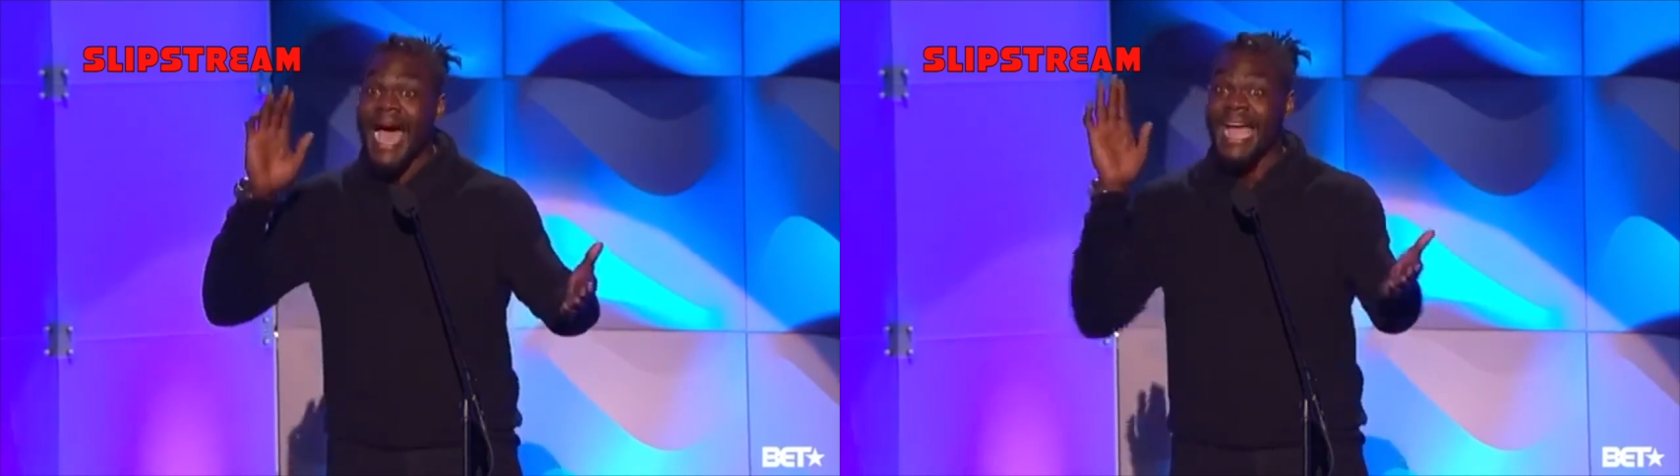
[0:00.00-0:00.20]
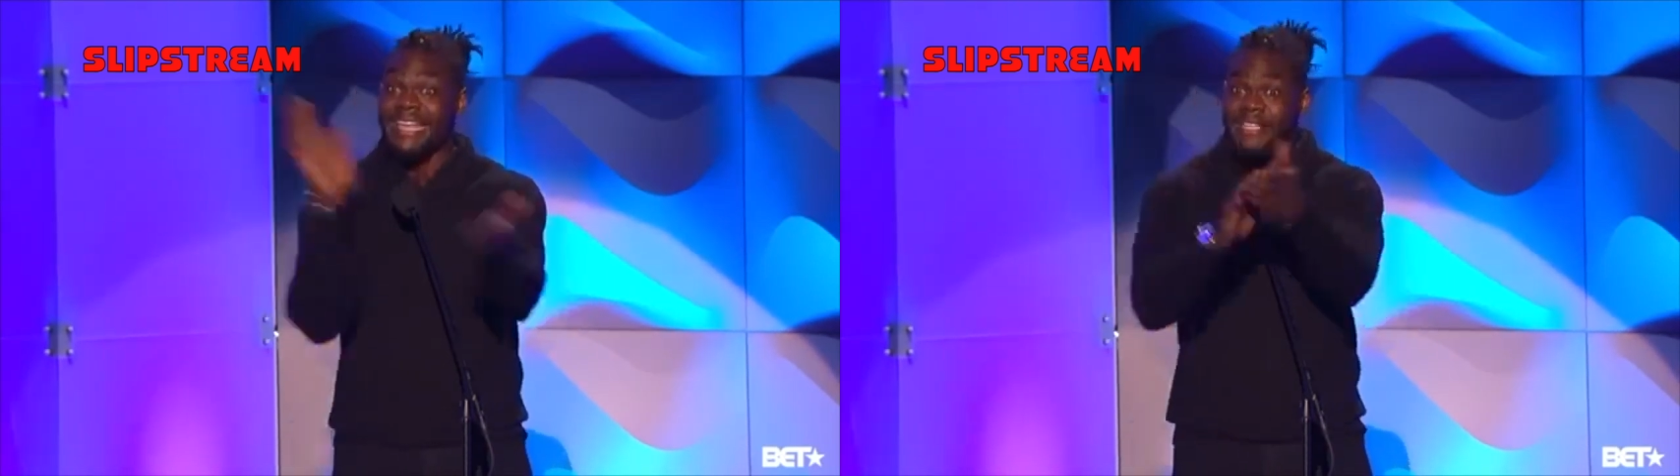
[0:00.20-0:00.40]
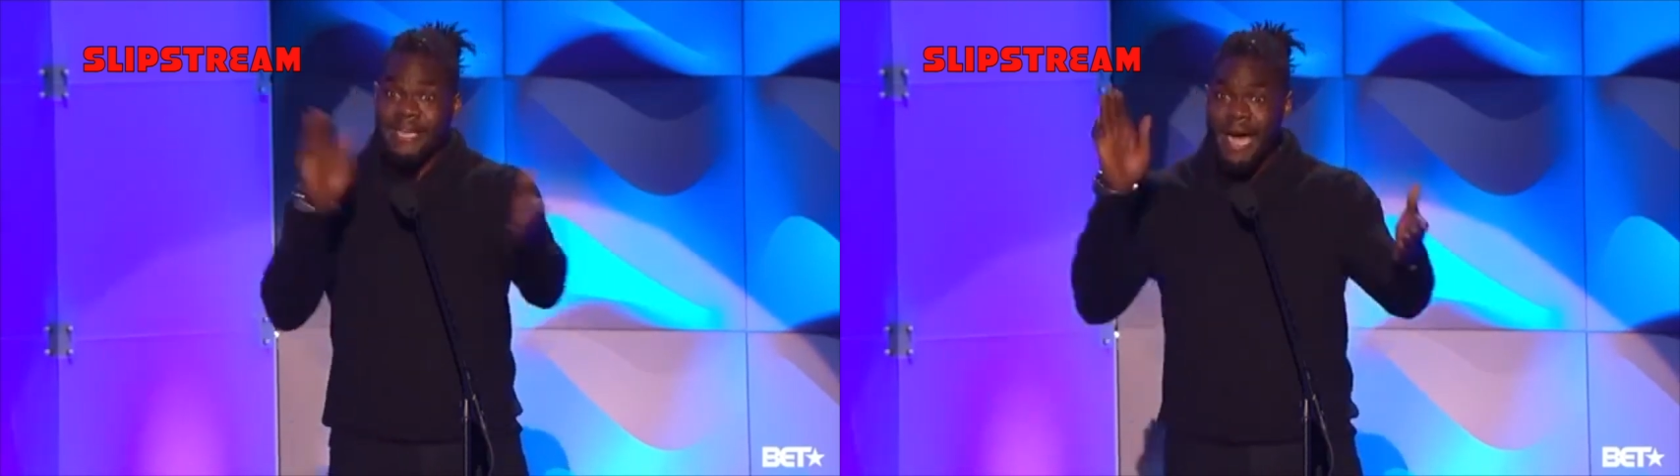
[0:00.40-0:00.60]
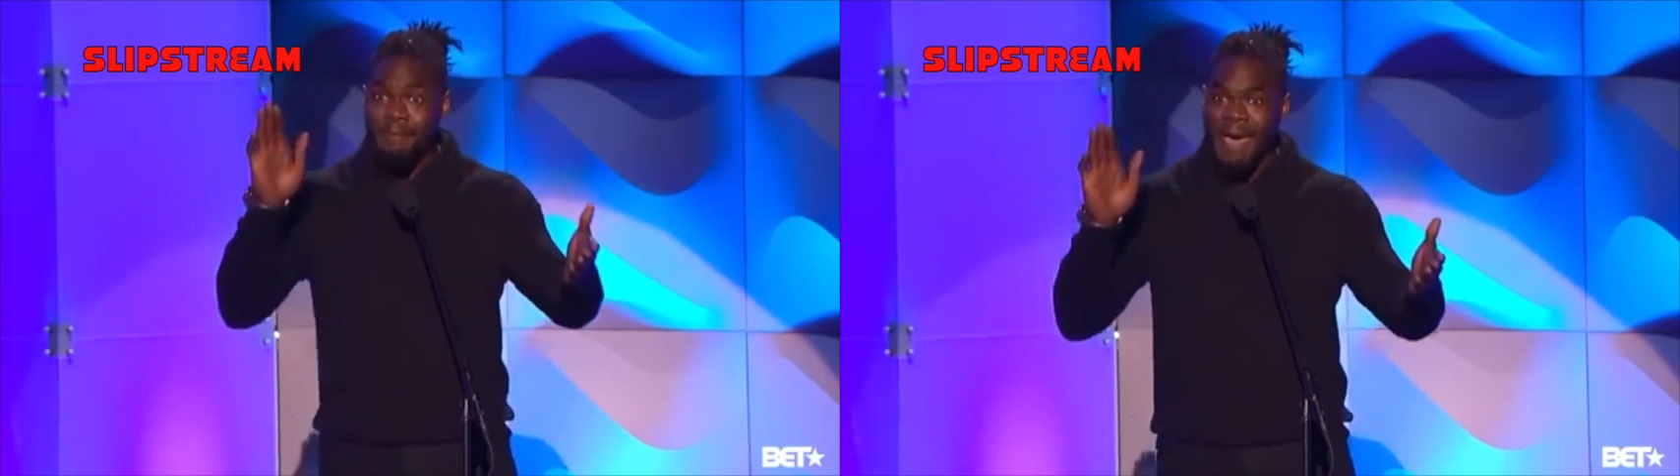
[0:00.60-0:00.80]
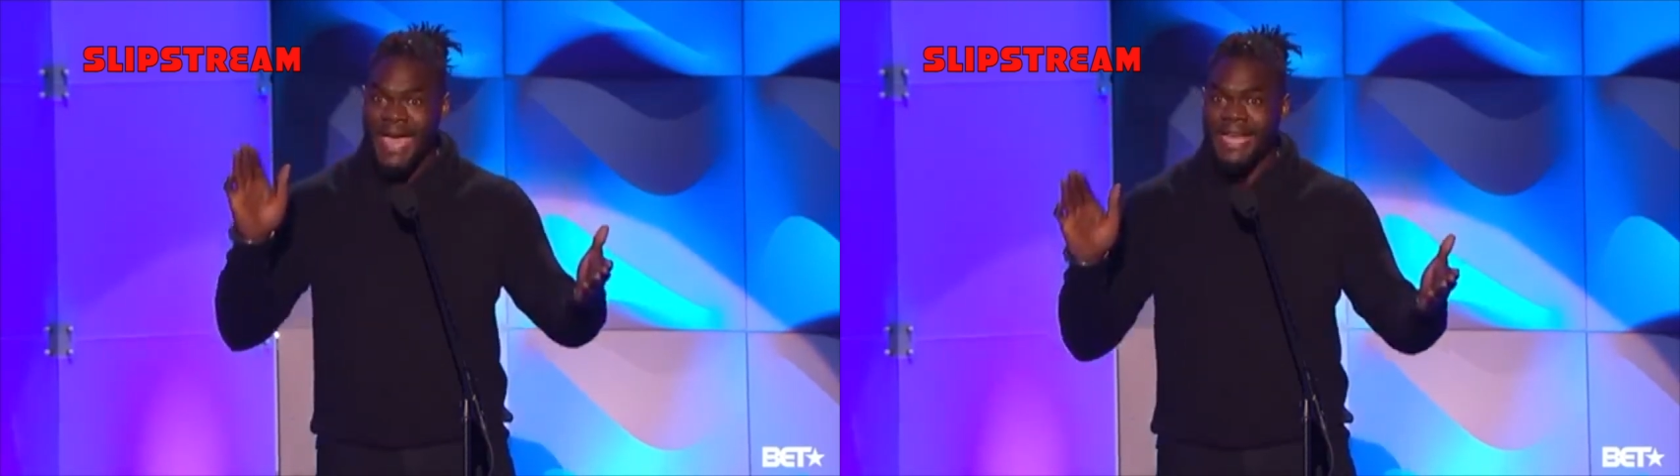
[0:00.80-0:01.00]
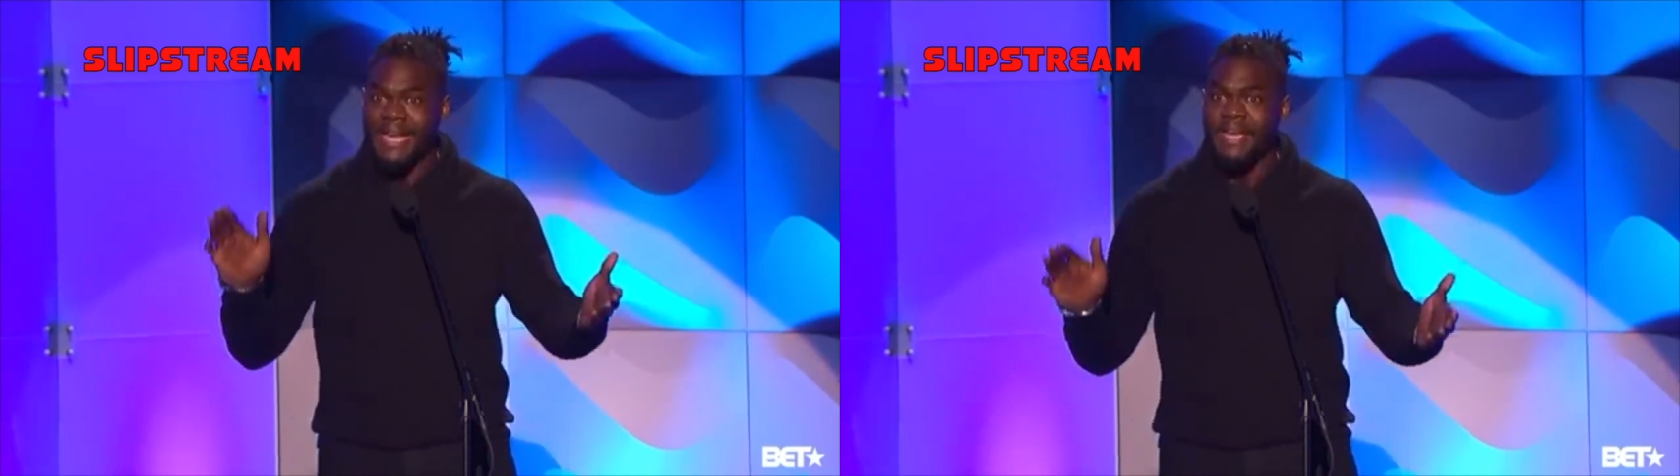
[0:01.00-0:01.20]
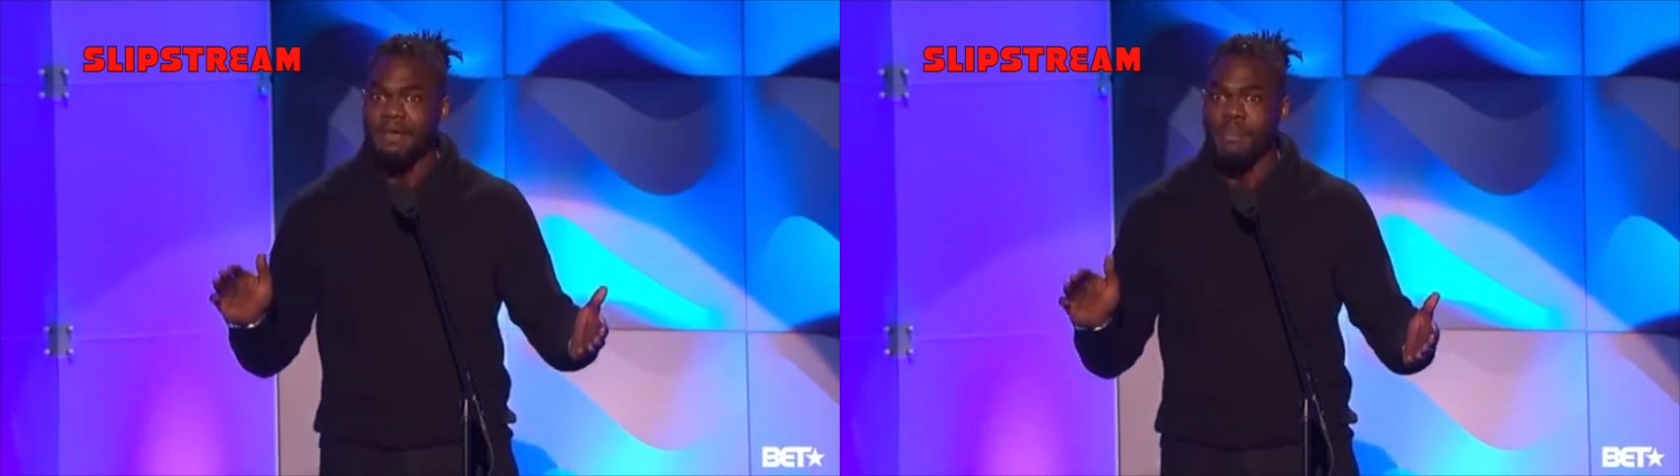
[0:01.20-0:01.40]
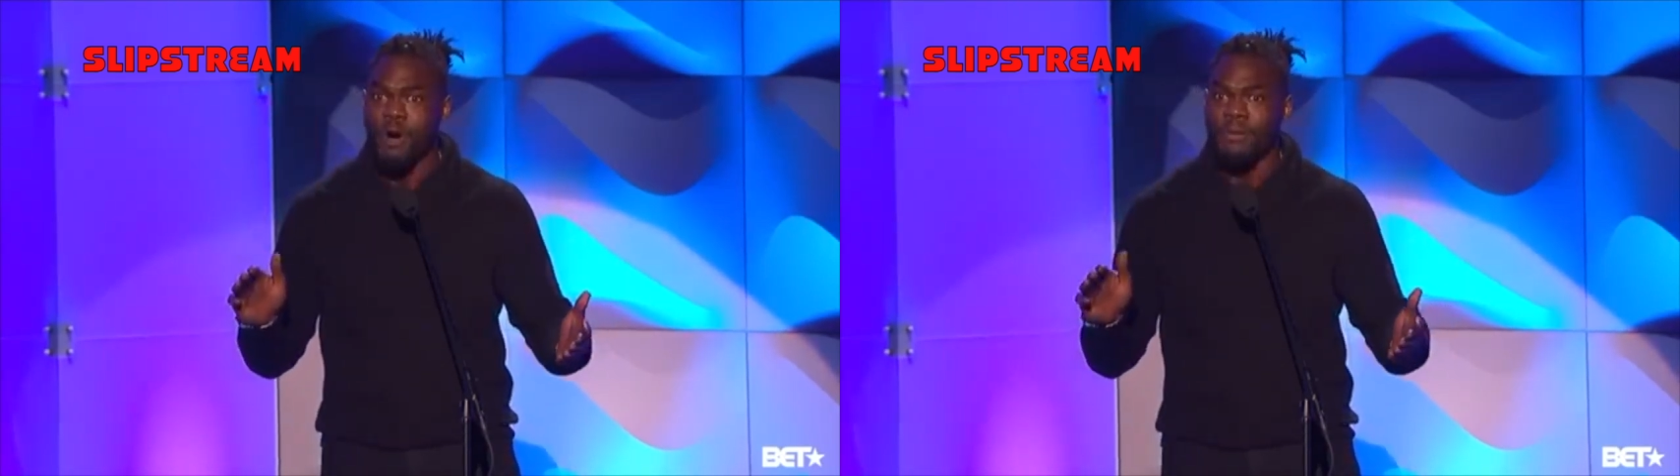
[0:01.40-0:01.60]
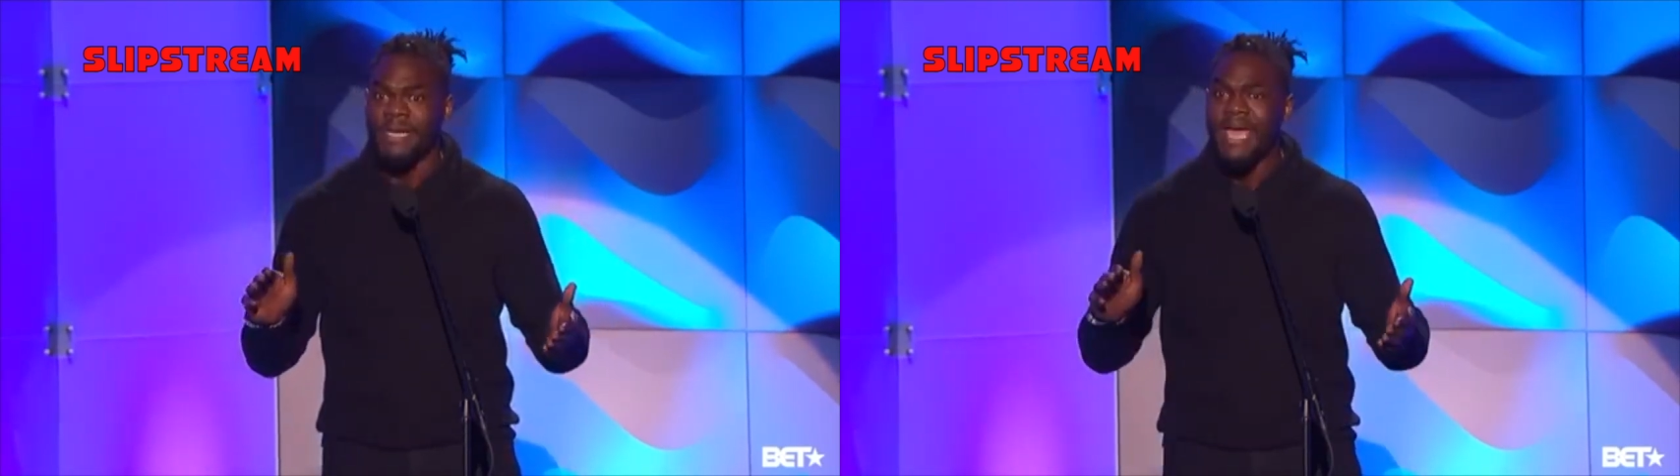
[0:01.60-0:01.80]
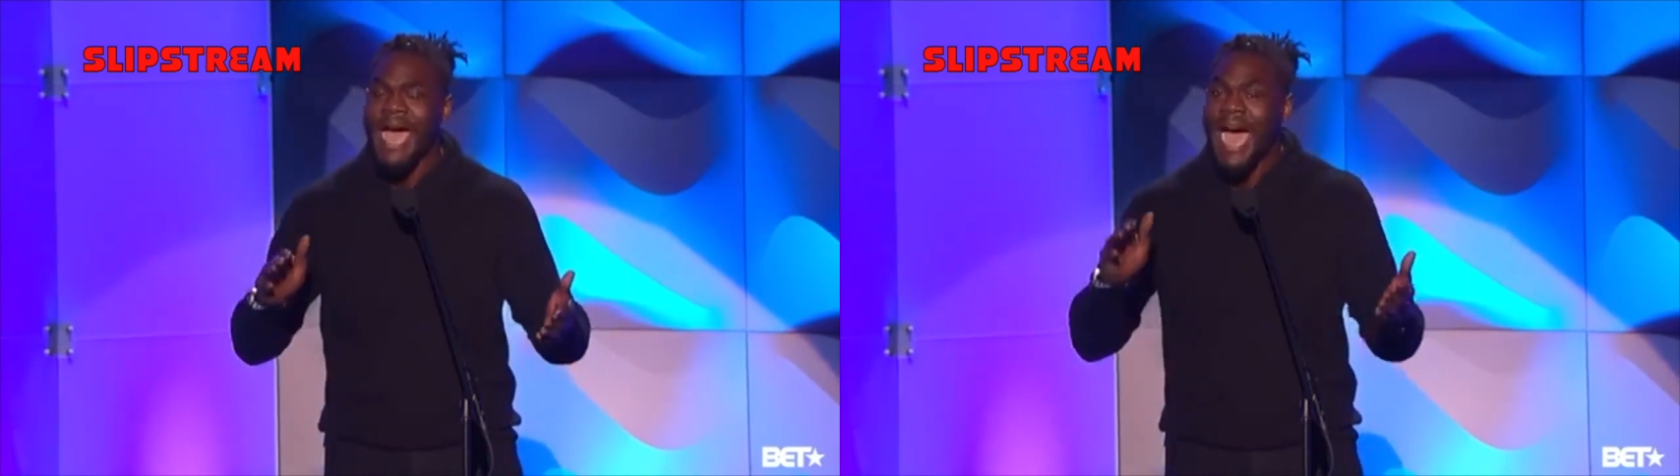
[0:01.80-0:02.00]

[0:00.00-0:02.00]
I can come back at any moment.